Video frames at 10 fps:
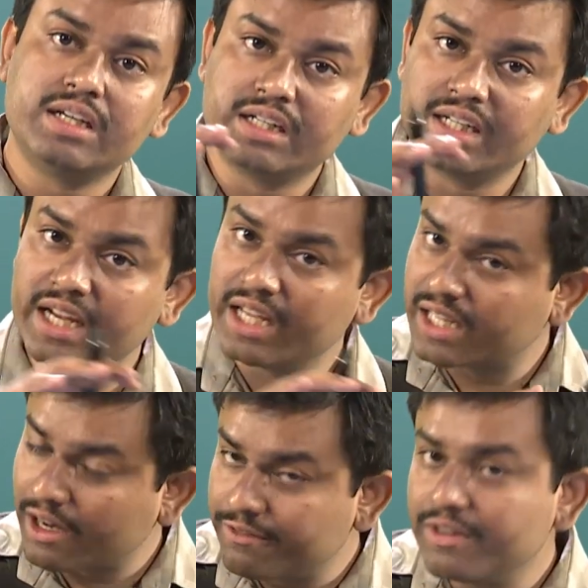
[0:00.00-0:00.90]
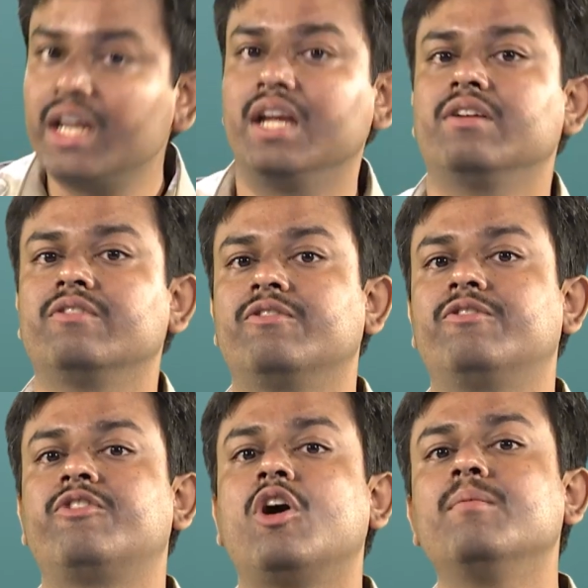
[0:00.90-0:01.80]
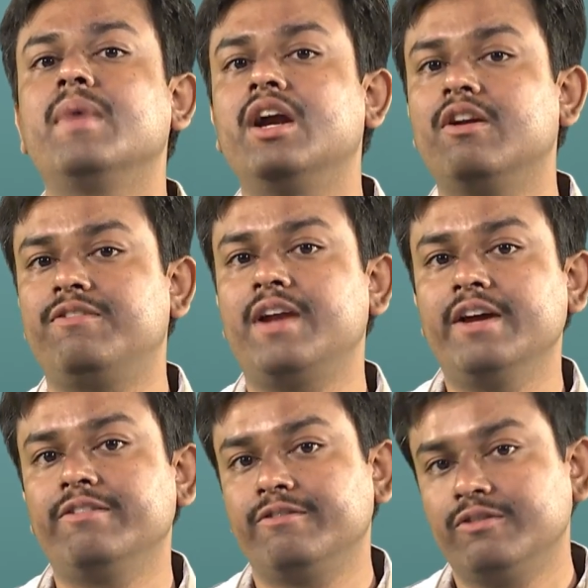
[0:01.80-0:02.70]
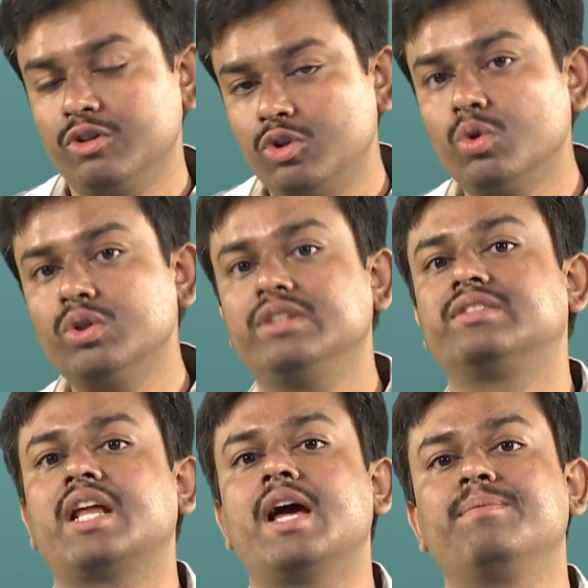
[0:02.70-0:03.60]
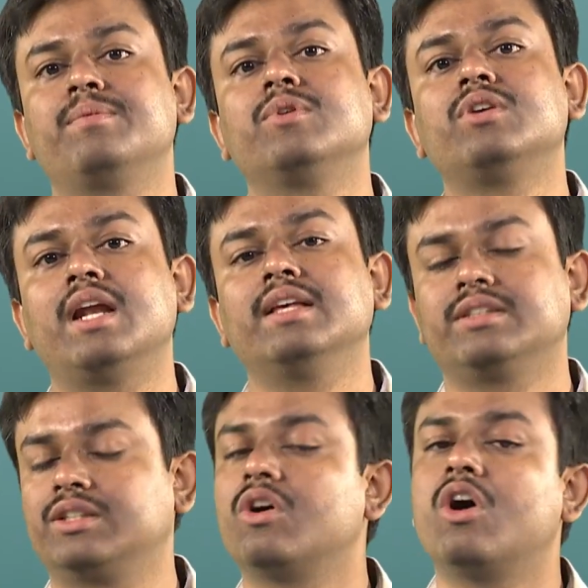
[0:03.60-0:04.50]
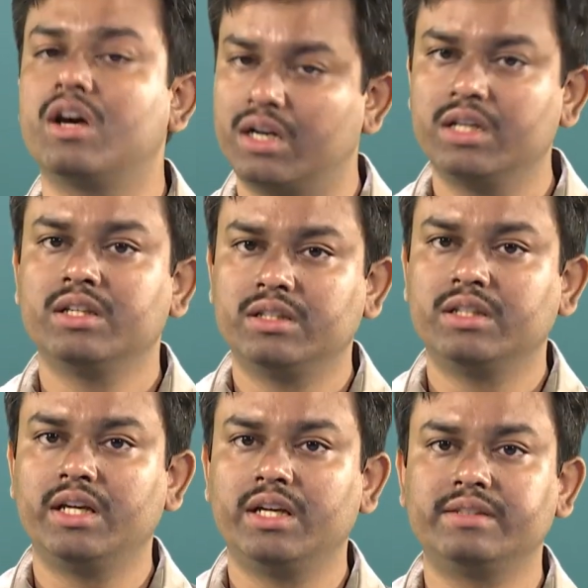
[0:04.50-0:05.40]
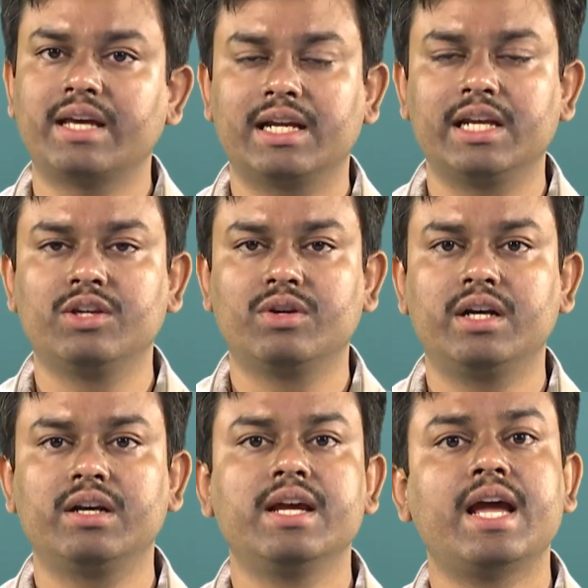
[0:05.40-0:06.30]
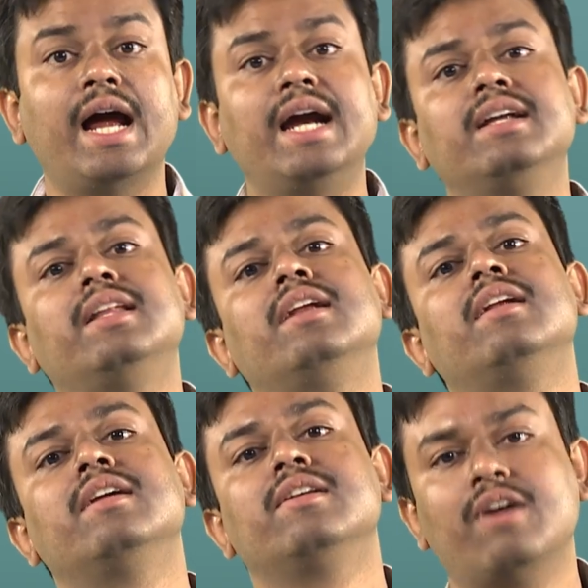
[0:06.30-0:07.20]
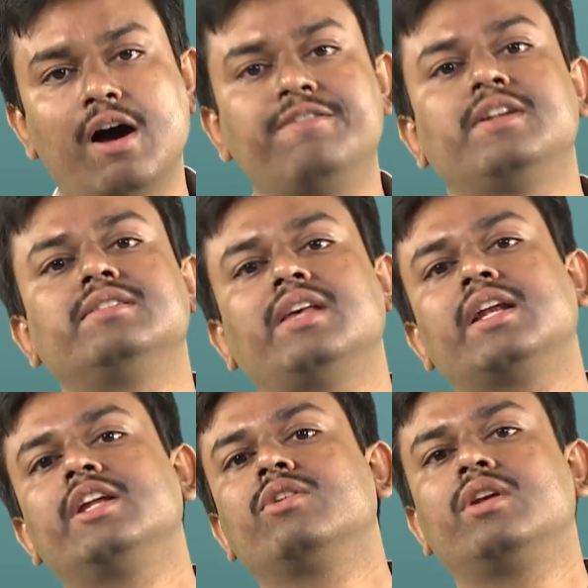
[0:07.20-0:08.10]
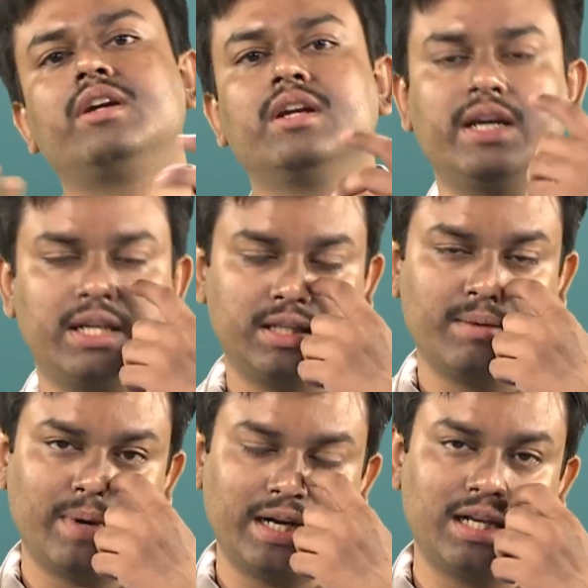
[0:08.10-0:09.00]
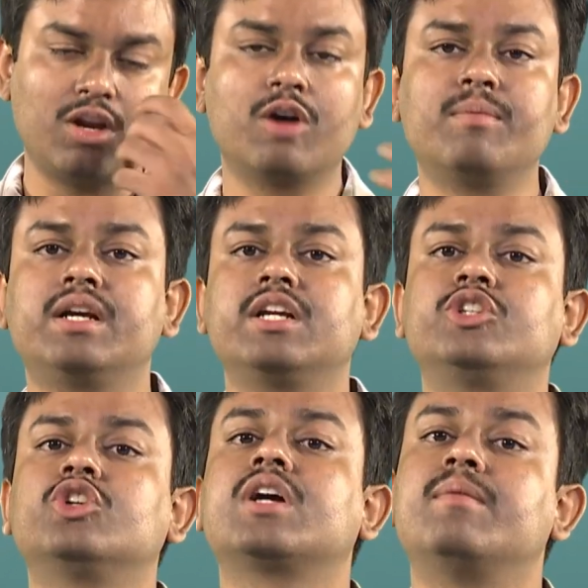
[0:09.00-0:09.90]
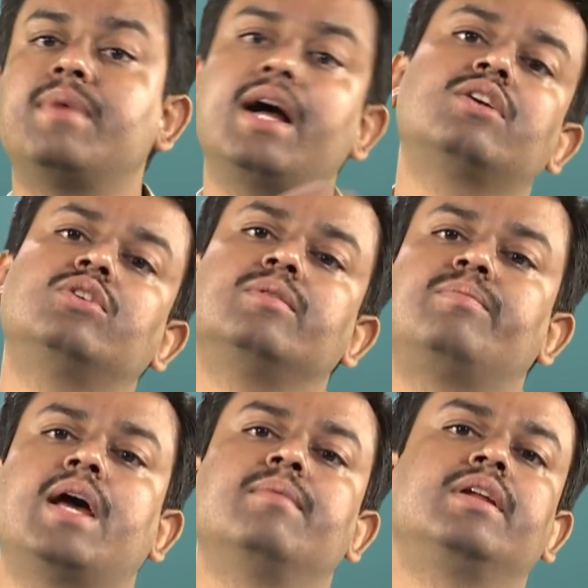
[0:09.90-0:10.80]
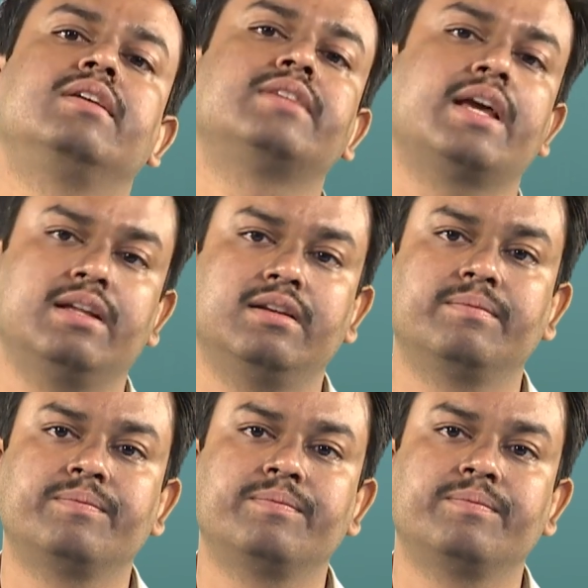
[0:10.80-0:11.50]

recovery from end of life to the scrap utilization or the recycling unit and then after recycling unit the metal or material should come back to the primary cycle.